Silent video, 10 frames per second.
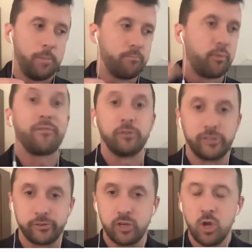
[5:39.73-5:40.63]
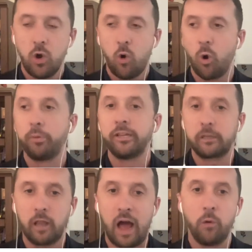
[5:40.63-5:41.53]
preferences or
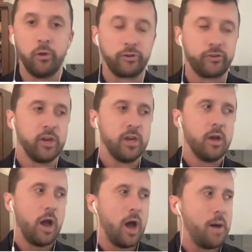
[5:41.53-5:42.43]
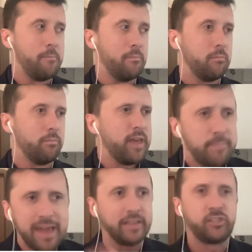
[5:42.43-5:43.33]
political outlooks, they
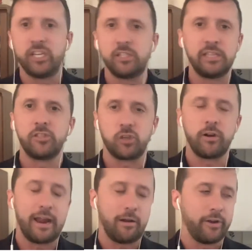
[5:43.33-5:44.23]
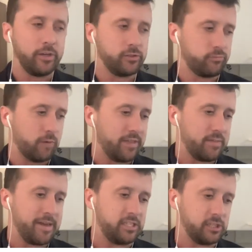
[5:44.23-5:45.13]
may exist in certain areas, right? They
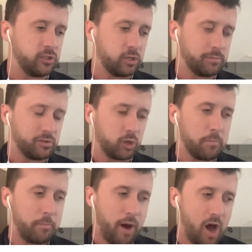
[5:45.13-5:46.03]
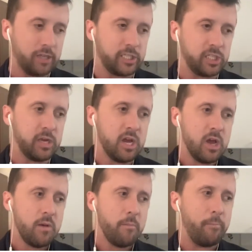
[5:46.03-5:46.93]
may exist in terms of certain policies,
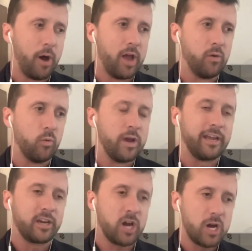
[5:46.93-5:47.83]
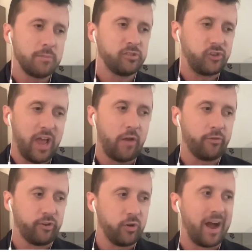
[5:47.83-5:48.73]
but when it comes down
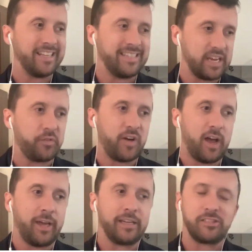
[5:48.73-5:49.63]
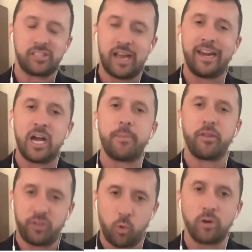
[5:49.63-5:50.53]
to identifying and signing up
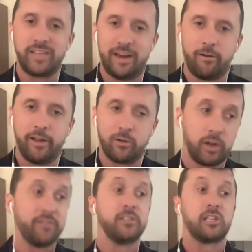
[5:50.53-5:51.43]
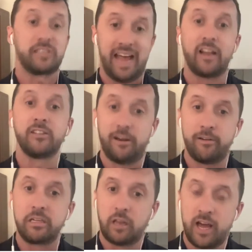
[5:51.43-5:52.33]
authoritarian or even
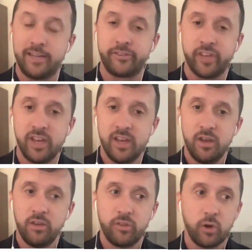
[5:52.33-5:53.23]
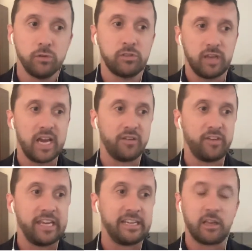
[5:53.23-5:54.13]
totalitarian clients, those kind of
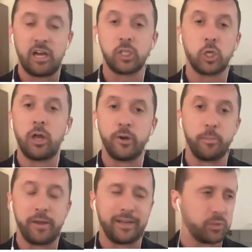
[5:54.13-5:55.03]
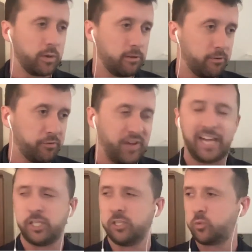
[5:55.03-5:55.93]
ideological underpinnings, whether they're
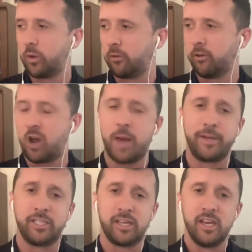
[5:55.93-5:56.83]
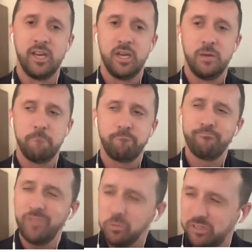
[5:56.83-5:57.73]
fascist, whether they're communist,
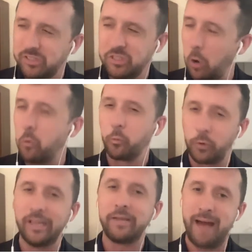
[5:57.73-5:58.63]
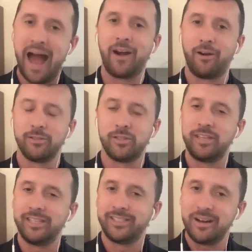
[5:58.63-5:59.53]
those don't really matter to these